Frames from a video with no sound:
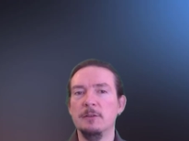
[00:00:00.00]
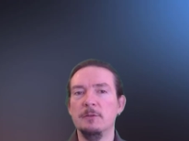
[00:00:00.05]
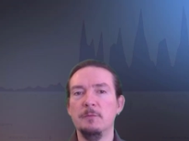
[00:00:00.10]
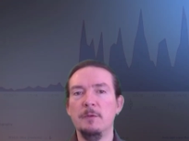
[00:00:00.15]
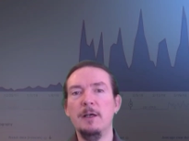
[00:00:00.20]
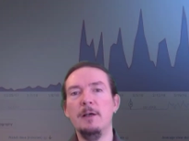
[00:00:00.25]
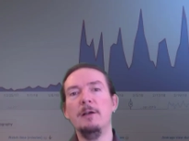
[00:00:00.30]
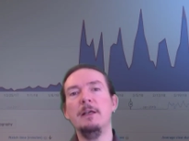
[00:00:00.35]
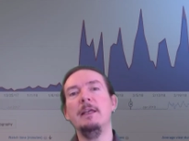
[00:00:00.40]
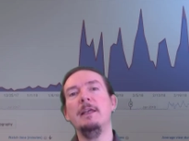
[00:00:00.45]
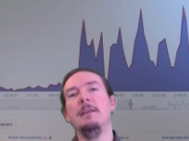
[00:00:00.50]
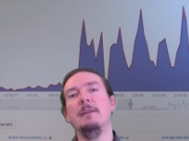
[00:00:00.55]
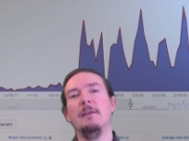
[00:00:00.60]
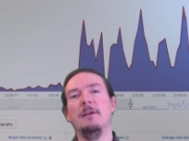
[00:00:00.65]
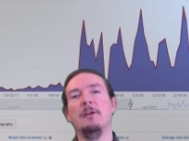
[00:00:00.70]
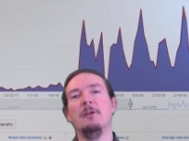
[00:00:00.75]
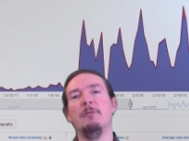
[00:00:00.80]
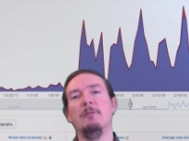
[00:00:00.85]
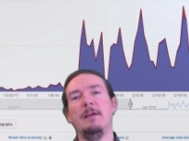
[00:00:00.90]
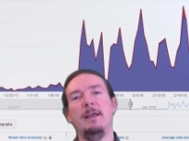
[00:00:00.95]
Well, in
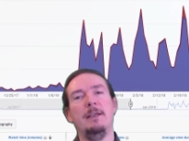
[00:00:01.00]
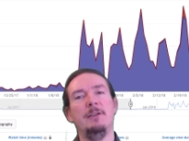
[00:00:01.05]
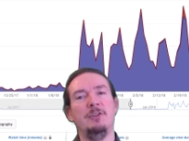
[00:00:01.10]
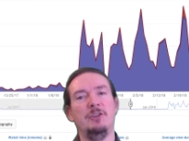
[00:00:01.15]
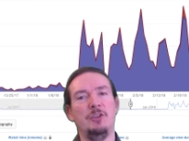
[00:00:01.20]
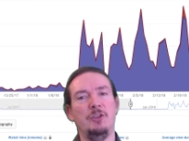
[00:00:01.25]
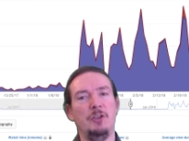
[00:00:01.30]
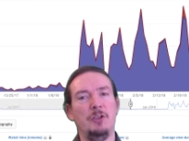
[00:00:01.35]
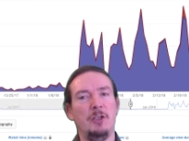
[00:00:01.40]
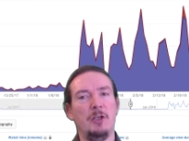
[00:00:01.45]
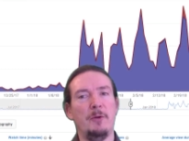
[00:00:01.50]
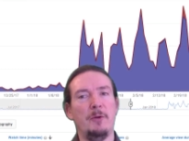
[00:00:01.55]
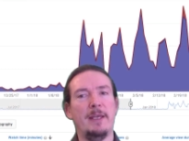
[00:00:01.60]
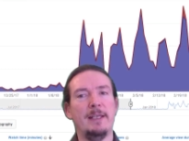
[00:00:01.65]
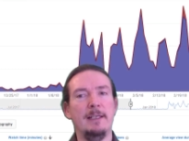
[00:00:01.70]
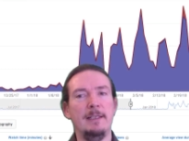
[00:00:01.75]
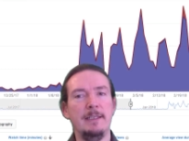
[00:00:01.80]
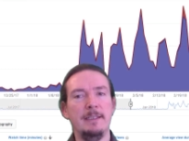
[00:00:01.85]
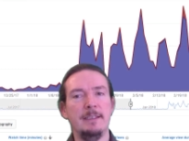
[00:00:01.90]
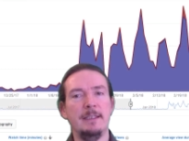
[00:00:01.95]
the Creator Studio
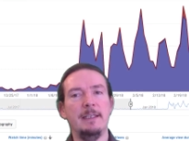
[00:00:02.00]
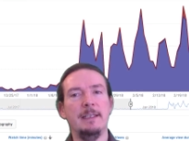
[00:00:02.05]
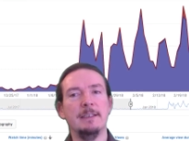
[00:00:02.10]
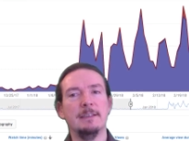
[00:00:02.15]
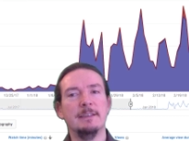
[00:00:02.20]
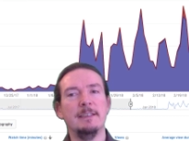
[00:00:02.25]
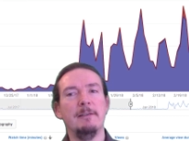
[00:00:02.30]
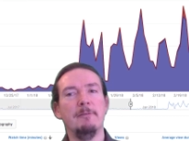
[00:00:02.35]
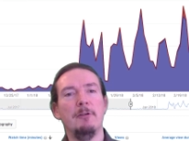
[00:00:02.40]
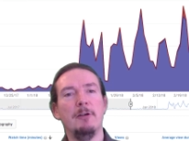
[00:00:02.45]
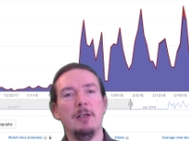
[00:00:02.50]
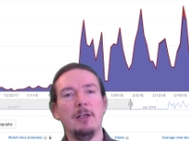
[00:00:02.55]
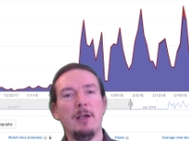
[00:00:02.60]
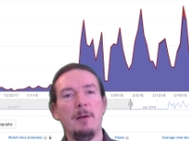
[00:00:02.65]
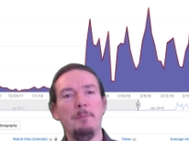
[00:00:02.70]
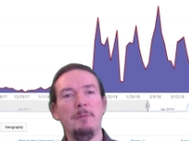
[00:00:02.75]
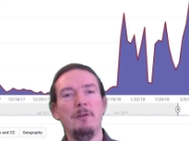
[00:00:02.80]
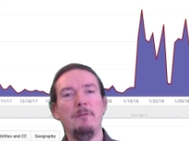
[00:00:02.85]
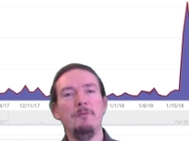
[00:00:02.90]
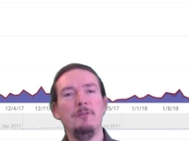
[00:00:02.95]
Analytics, there are a
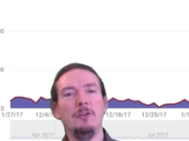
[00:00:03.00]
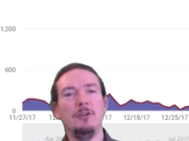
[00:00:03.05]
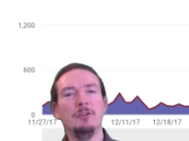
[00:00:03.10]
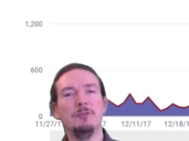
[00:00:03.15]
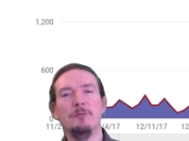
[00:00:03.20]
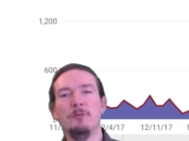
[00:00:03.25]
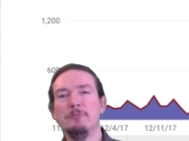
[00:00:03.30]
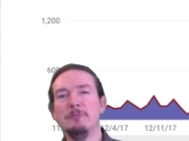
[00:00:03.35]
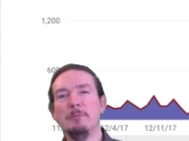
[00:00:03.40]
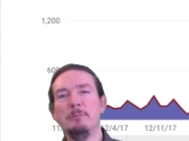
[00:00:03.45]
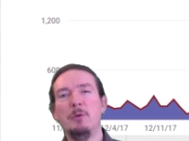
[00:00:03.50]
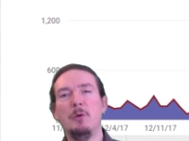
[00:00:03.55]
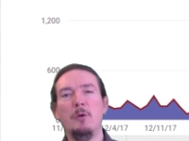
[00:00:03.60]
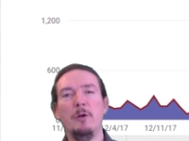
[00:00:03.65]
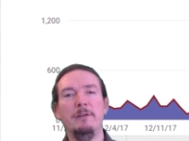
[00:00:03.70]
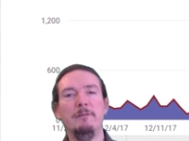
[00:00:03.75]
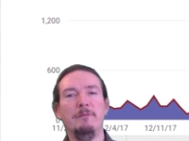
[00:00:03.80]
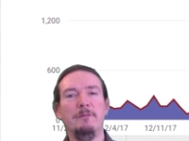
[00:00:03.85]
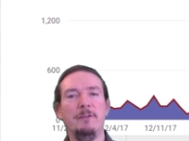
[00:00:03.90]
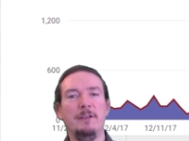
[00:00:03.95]
couple of useful
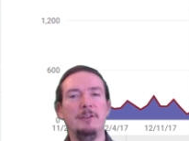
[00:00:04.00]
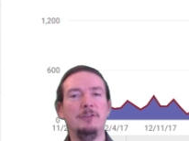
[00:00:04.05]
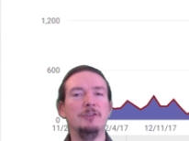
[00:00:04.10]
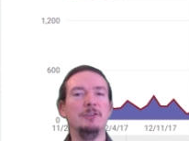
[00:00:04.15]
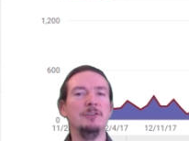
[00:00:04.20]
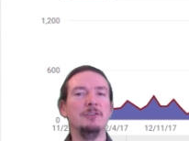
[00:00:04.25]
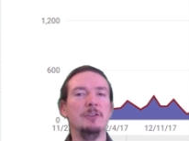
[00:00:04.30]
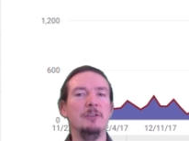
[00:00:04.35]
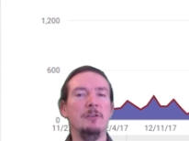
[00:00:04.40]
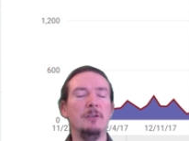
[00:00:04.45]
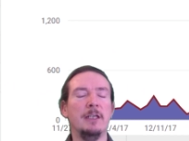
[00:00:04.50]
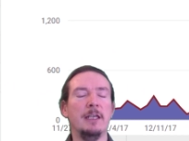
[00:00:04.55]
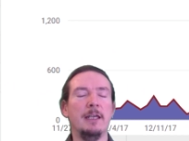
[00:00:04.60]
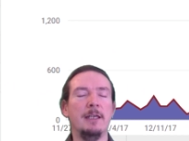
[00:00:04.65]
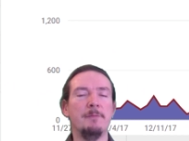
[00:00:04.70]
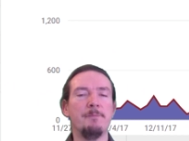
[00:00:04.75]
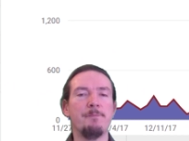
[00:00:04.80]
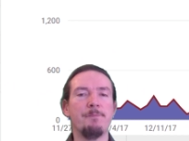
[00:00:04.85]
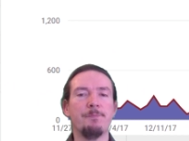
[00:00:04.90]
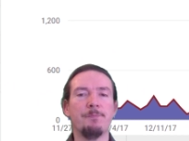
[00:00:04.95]
reporting features to look at.